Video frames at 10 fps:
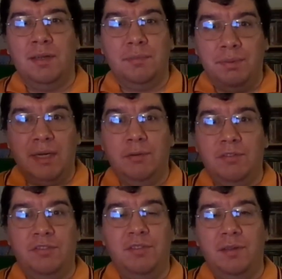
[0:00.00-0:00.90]
on a
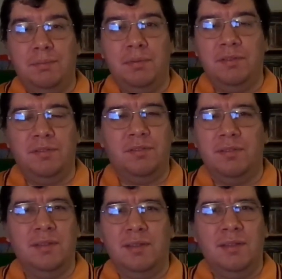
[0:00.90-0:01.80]
pirate ship
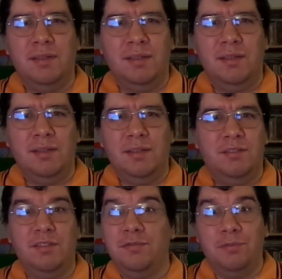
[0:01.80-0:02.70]
is
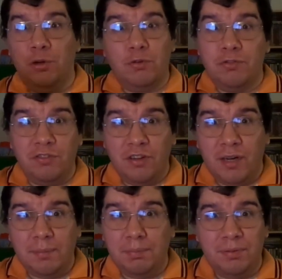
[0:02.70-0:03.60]
just
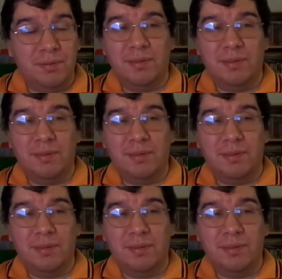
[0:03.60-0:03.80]
Photoshop.